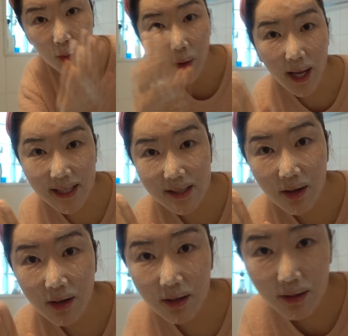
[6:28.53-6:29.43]
Wax
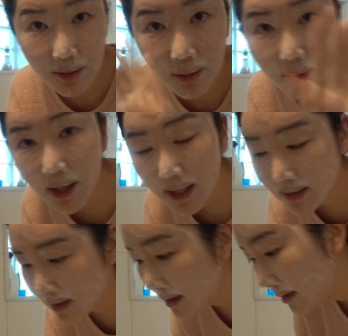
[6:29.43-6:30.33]
on,
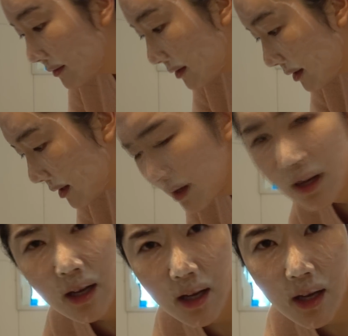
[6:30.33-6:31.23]
wax off.
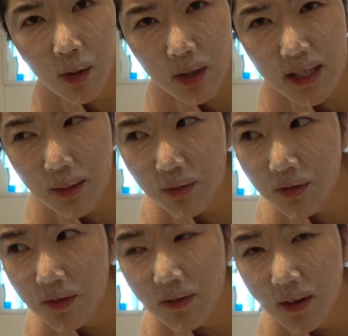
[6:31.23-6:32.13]
Where's that
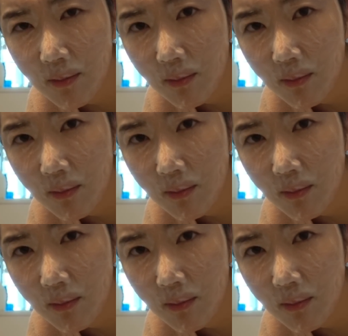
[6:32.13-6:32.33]
movie from?